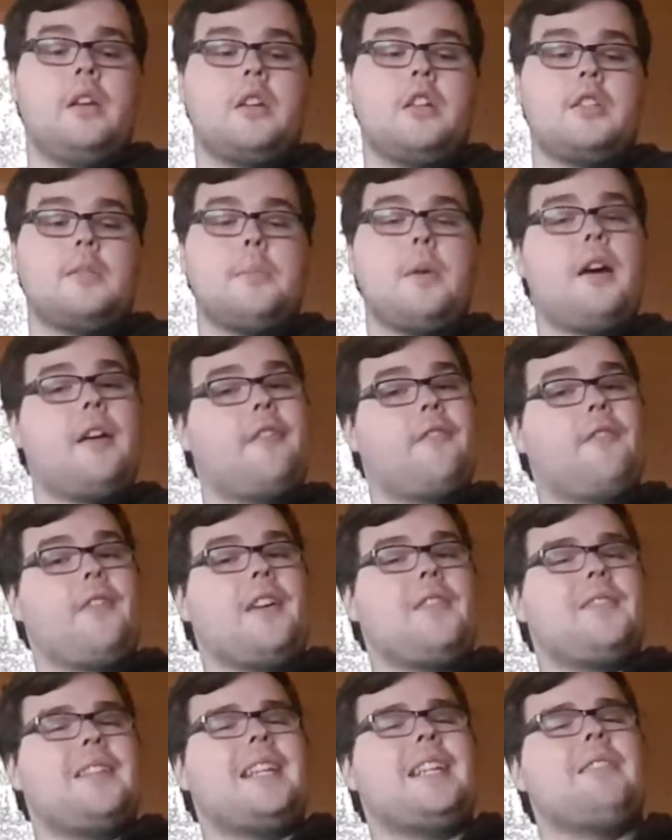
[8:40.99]
Because my
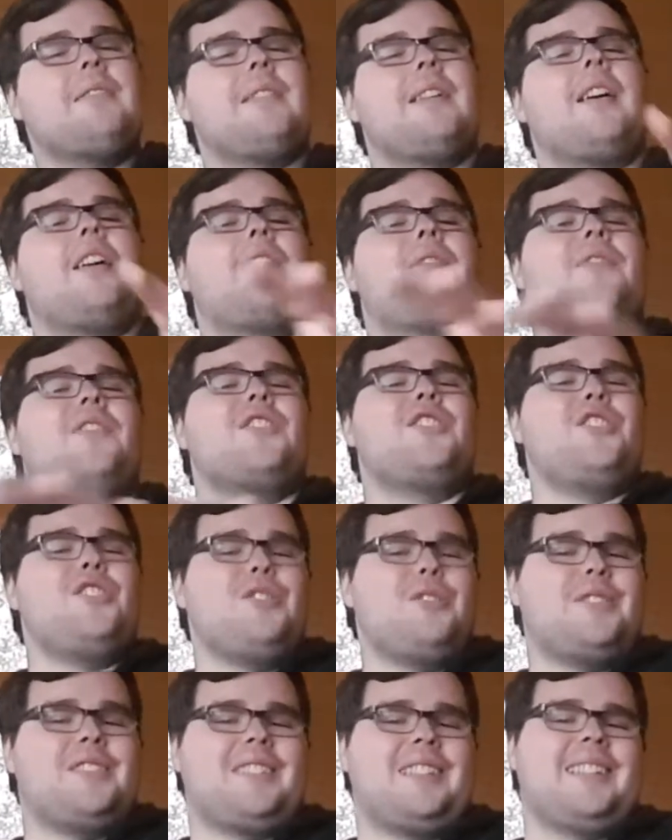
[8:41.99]
favourite era of the
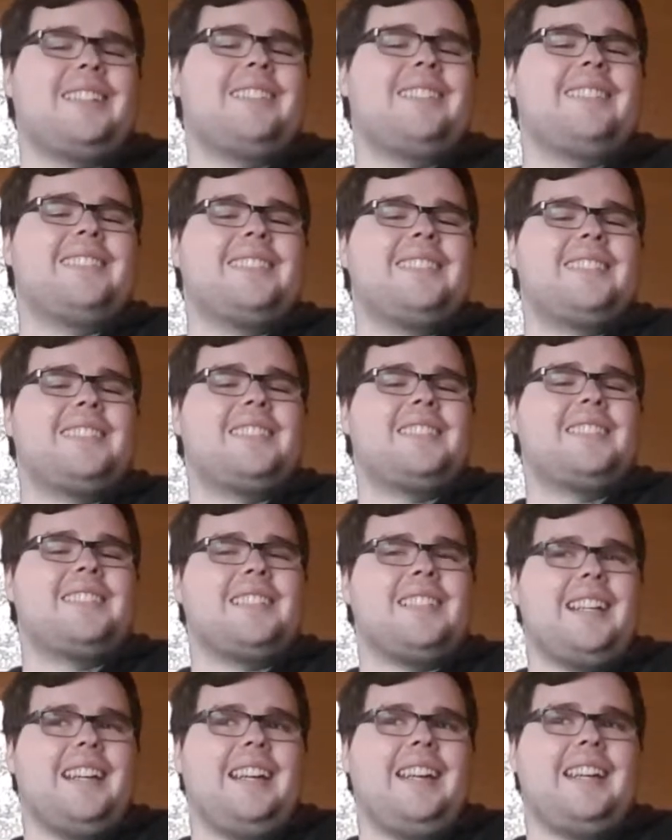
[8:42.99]
new
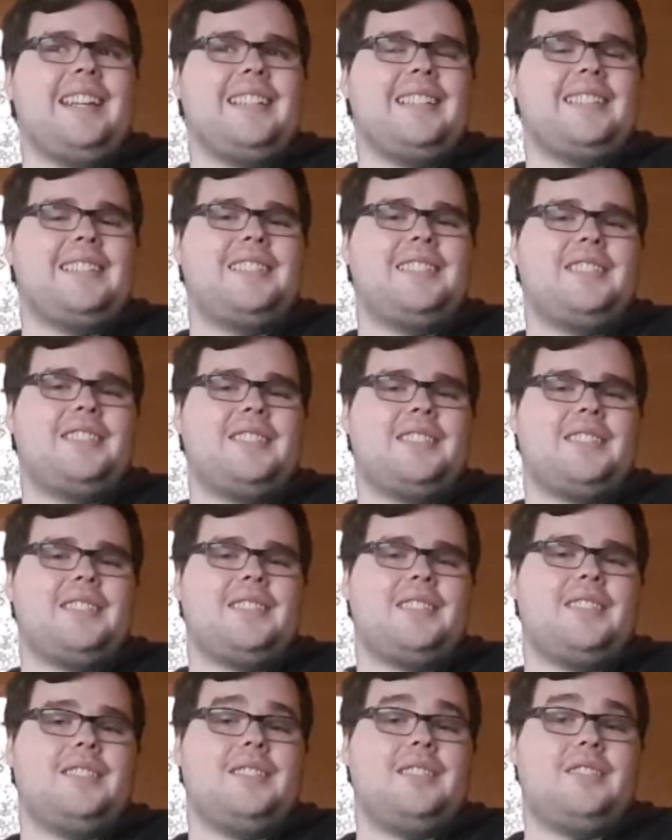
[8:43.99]
series is
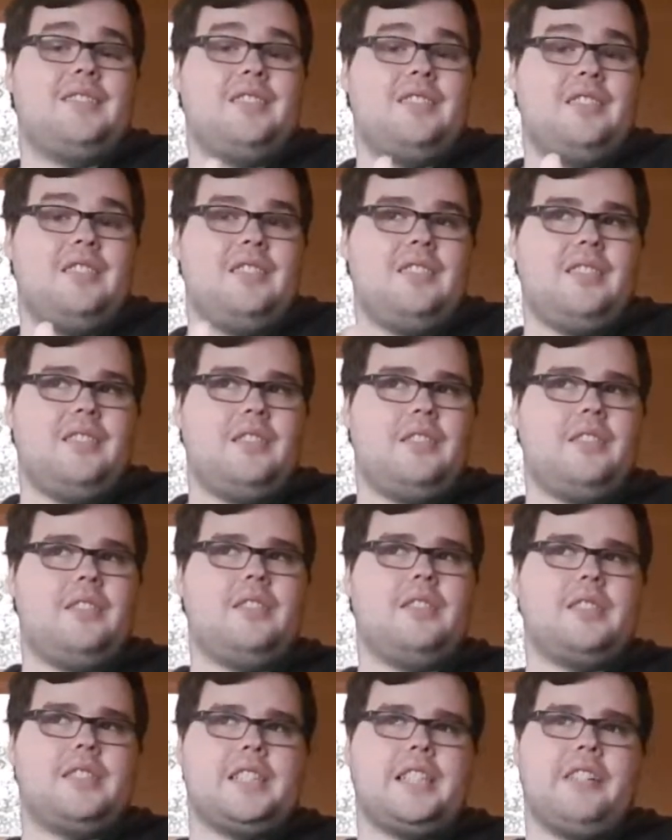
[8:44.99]

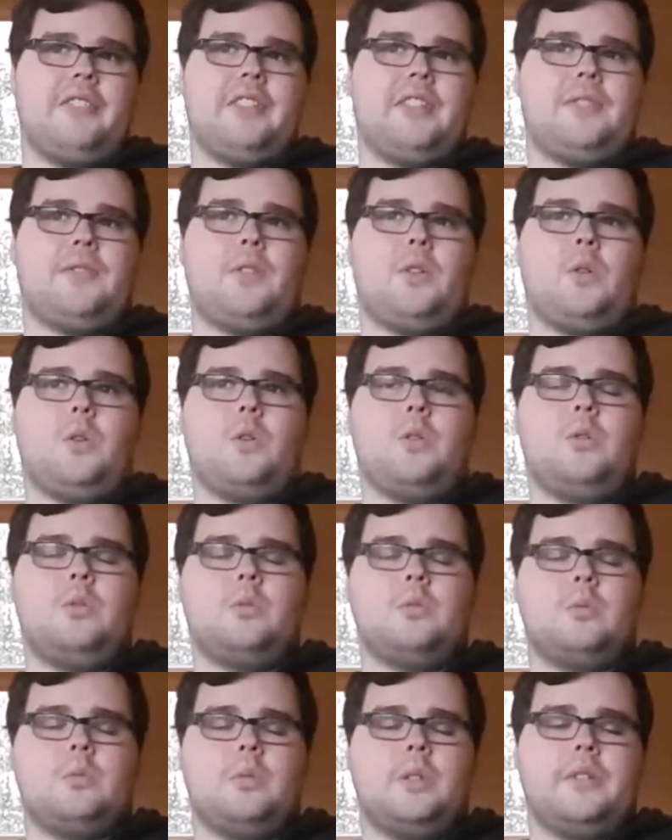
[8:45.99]
Series 4
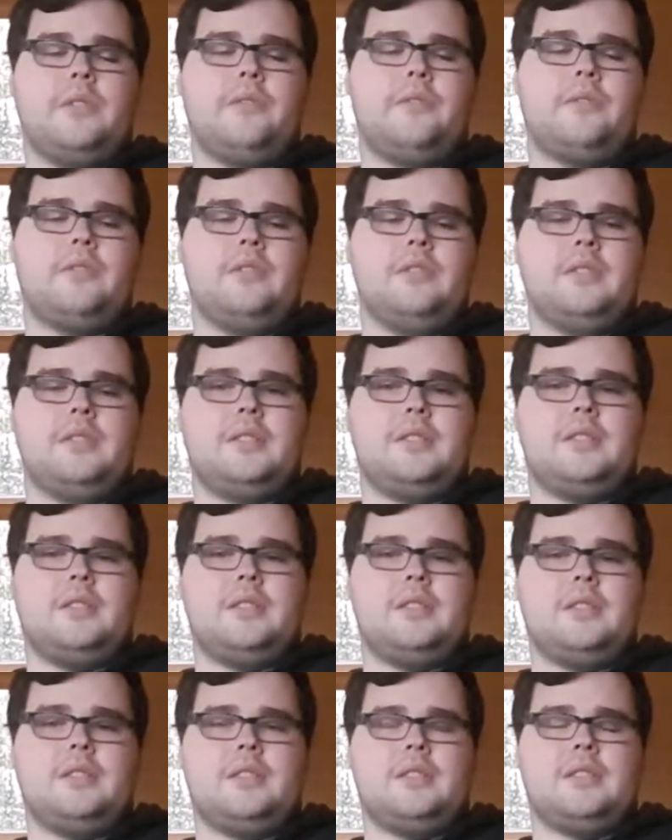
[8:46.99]
with
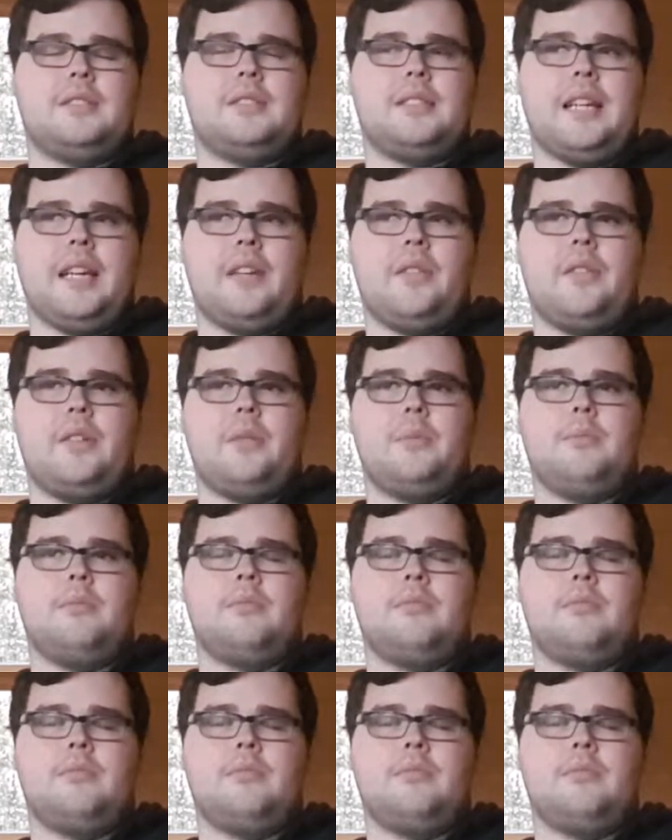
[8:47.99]
David